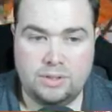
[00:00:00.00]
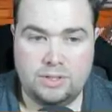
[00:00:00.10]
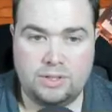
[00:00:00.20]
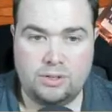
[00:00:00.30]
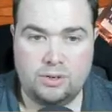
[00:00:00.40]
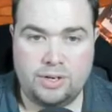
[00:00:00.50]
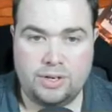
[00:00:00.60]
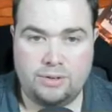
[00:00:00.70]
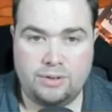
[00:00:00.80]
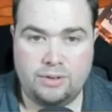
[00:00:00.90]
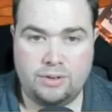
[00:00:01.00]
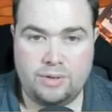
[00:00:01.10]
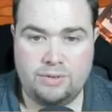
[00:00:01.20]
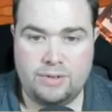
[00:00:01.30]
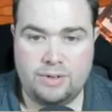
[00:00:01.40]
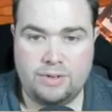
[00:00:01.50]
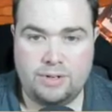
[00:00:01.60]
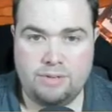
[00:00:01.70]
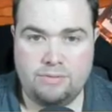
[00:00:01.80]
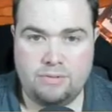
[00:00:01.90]
Doesn't look it. Oh,
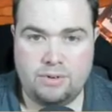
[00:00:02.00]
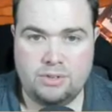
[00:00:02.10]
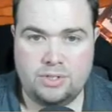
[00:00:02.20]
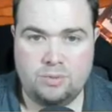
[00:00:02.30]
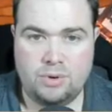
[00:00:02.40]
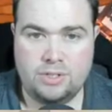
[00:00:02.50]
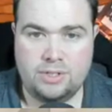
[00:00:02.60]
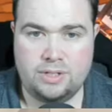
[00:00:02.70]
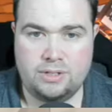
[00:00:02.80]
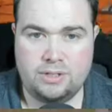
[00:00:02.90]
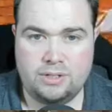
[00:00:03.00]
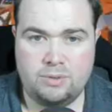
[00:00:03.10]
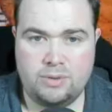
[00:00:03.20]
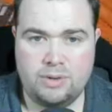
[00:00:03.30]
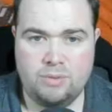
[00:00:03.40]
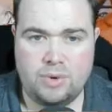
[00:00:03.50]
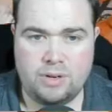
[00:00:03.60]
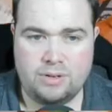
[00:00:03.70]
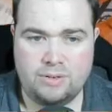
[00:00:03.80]
oh, it's just one, is it? So we've got one.